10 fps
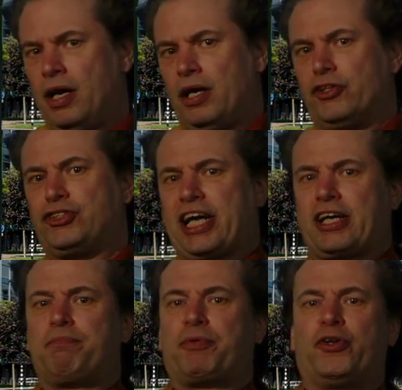The
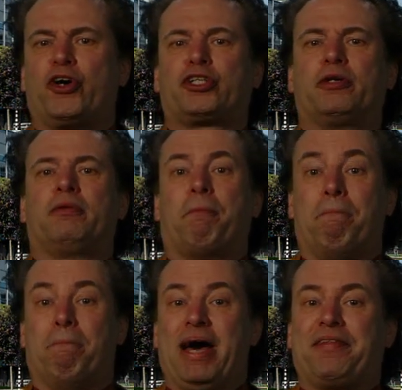second production
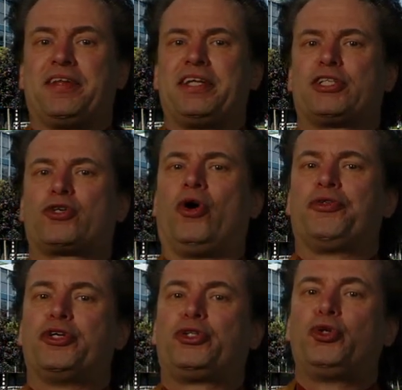method is called
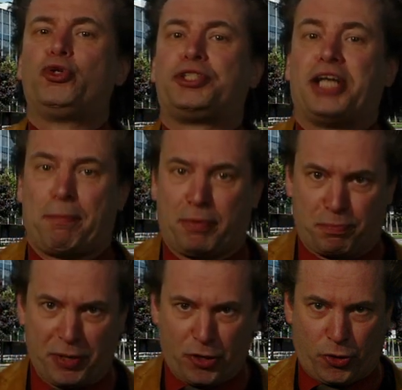the two-step
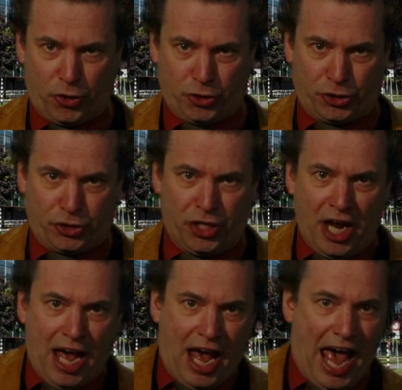precursor
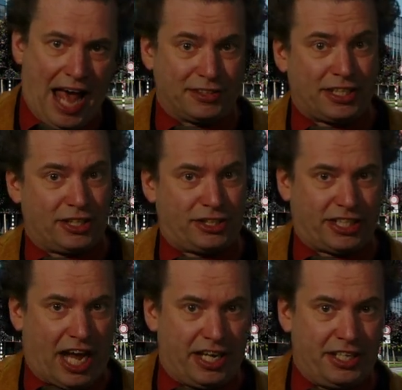and
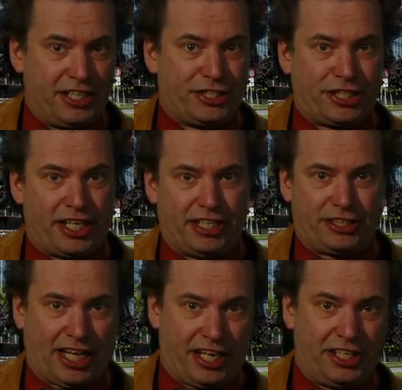
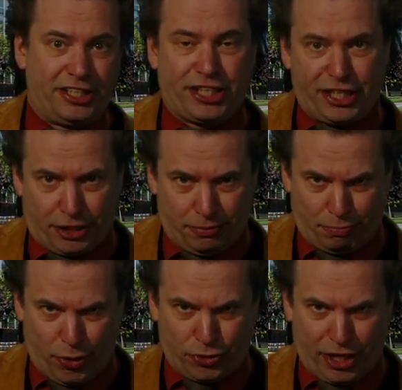salinization
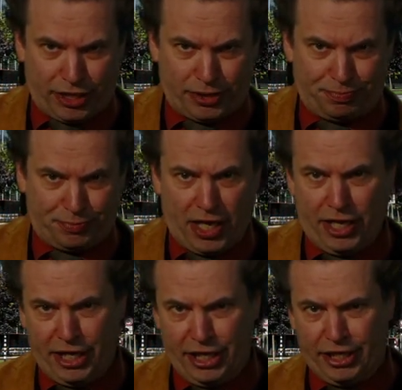process.
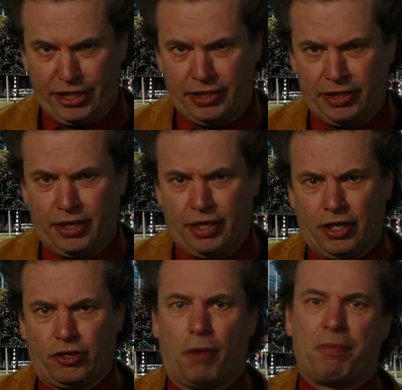Here,
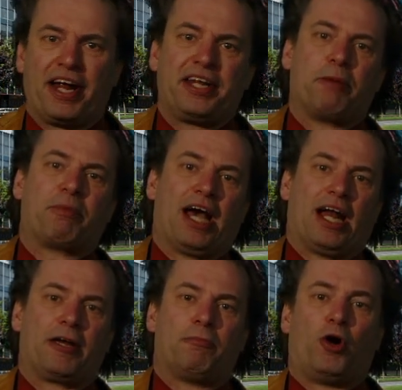copper indium
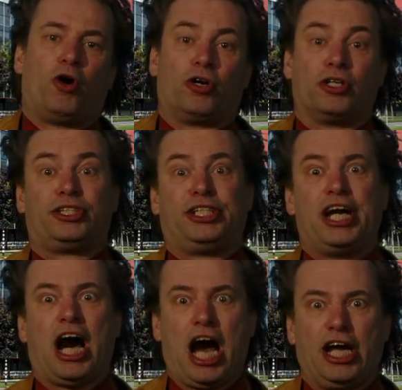gallium or
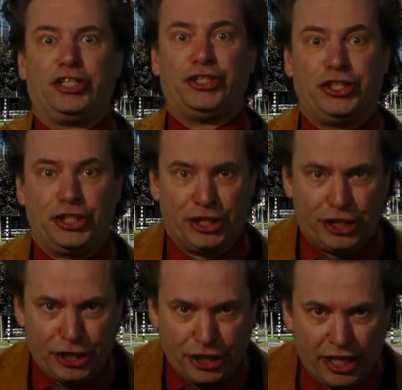
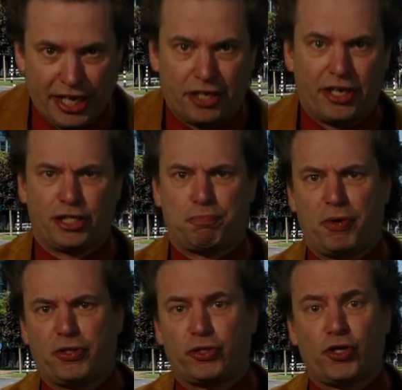CIG layer is
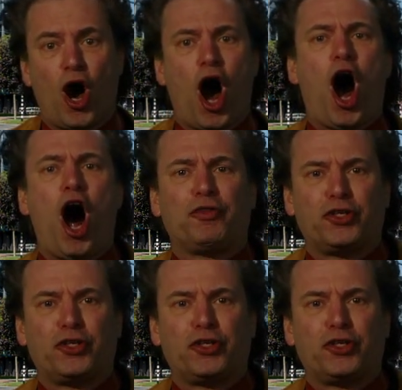putted on the